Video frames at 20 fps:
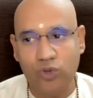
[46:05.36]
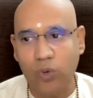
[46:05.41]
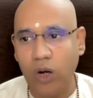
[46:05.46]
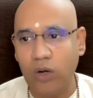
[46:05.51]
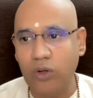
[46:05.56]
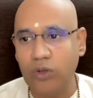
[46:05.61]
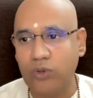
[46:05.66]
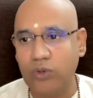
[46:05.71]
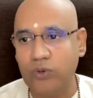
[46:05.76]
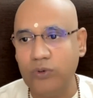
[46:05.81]
you
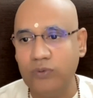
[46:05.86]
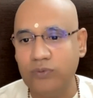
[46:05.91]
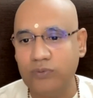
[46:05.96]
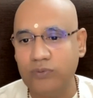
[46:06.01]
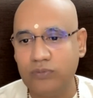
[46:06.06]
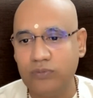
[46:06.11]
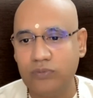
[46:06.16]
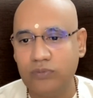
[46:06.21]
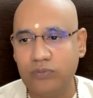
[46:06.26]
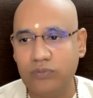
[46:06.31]
want
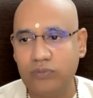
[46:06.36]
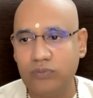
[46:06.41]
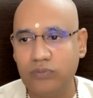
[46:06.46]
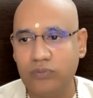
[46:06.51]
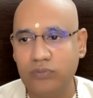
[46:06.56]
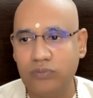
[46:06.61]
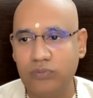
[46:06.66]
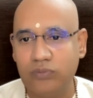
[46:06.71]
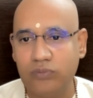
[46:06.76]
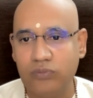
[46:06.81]
to
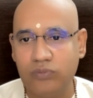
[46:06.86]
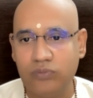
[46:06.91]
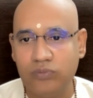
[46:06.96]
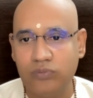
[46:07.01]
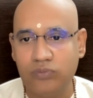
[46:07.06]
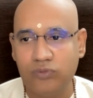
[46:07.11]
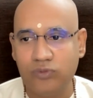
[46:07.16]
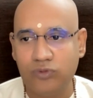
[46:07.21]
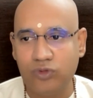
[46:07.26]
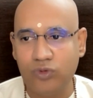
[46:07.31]

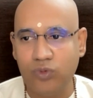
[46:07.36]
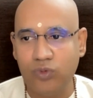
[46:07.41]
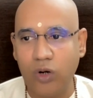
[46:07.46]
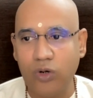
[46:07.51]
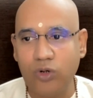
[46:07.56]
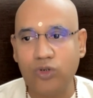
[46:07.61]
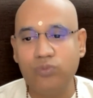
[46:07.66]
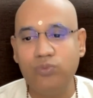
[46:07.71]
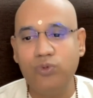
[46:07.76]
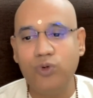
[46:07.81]

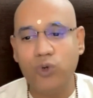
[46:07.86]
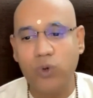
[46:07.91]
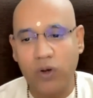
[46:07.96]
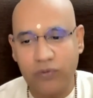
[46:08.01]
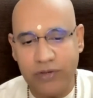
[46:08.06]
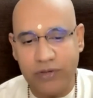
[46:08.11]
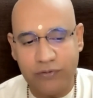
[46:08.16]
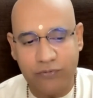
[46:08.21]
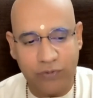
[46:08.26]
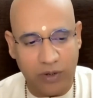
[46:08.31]
move
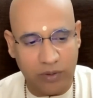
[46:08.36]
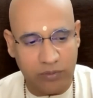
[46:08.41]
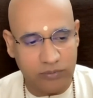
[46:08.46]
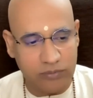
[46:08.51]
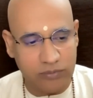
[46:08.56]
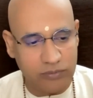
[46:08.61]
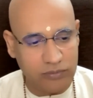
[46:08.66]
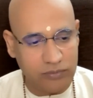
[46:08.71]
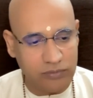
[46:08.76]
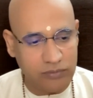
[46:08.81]
away from.
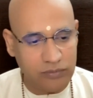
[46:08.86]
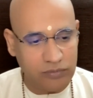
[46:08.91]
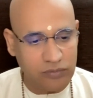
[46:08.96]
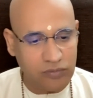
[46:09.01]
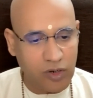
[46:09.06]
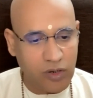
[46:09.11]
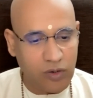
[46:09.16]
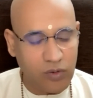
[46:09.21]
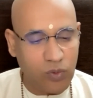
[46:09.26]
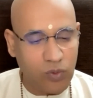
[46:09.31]

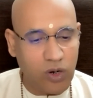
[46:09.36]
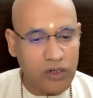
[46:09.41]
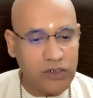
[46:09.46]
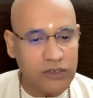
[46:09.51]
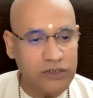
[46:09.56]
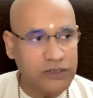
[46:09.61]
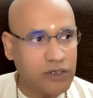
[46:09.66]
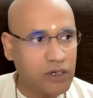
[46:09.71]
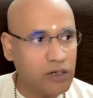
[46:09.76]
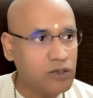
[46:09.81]
What
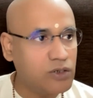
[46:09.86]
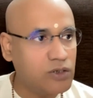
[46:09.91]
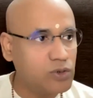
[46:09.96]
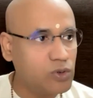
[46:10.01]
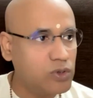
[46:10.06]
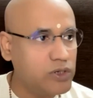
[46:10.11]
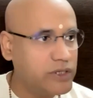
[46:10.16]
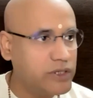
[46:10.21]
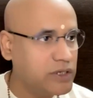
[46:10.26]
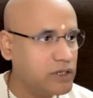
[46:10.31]
is
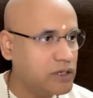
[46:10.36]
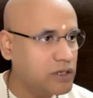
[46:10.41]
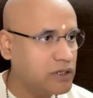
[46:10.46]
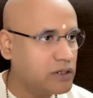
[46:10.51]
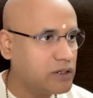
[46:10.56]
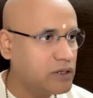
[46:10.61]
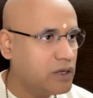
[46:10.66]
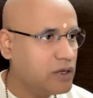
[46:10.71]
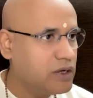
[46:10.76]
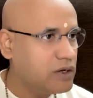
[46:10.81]
control
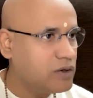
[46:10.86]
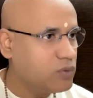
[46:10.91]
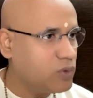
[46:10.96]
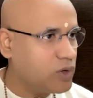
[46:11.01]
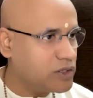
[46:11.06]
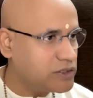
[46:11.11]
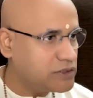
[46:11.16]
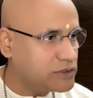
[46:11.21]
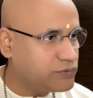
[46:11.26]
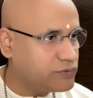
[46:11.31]
here?
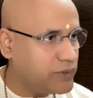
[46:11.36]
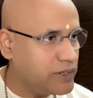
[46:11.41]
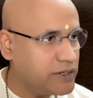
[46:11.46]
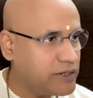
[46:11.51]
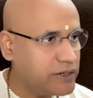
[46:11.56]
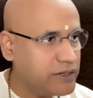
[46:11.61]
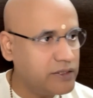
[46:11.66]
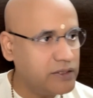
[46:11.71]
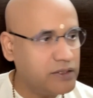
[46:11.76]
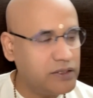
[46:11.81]
What is
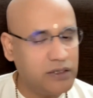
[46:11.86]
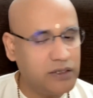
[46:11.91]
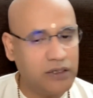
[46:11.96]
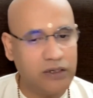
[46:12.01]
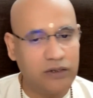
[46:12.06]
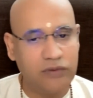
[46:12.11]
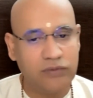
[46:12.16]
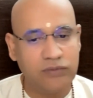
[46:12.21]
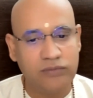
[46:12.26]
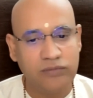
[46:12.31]
filtering
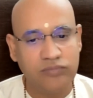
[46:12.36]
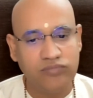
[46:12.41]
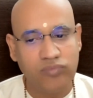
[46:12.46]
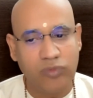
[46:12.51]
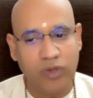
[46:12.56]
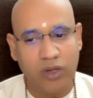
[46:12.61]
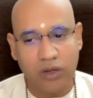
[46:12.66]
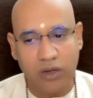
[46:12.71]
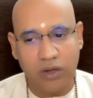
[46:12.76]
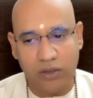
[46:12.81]
here?
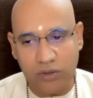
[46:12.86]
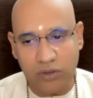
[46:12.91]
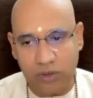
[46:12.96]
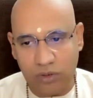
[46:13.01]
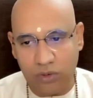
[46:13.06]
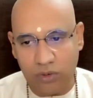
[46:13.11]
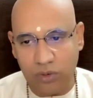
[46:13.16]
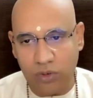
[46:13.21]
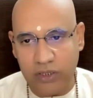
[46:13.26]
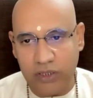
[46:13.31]

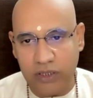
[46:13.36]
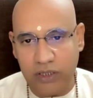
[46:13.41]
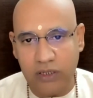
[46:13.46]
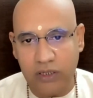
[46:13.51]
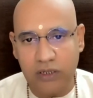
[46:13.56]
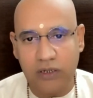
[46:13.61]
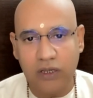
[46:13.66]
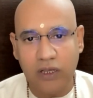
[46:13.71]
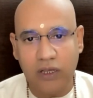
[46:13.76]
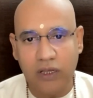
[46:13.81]
Control
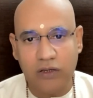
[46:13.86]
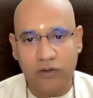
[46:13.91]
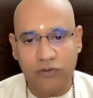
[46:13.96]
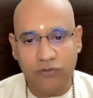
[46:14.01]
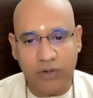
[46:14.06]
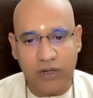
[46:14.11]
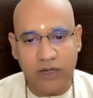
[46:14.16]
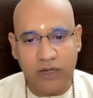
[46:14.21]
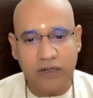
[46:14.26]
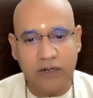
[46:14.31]
here,
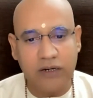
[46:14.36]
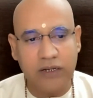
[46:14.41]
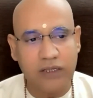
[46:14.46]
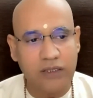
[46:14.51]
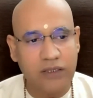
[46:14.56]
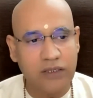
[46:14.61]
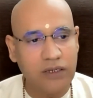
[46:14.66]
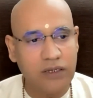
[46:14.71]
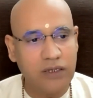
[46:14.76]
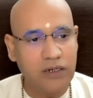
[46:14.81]

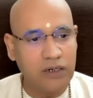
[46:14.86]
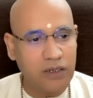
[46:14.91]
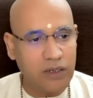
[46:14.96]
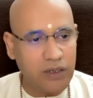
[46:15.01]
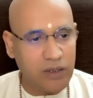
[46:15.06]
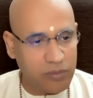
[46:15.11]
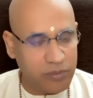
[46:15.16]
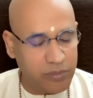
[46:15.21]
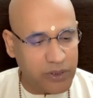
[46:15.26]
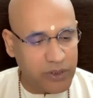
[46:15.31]
filtering here
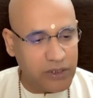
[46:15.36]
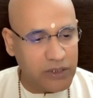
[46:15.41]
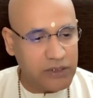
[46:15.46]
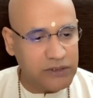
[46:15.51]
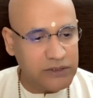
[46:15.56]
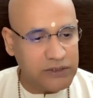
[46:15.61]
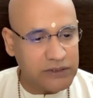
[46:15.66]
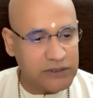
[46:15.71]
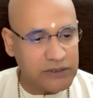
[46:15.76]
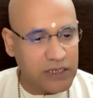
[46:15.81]

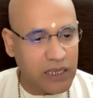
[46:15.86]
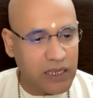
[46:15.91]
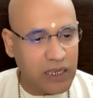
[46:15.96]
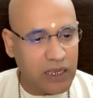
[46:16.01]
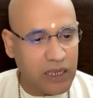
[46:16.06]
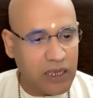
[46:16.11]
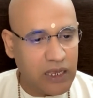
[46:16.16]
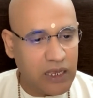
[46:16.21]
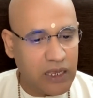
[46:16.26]
means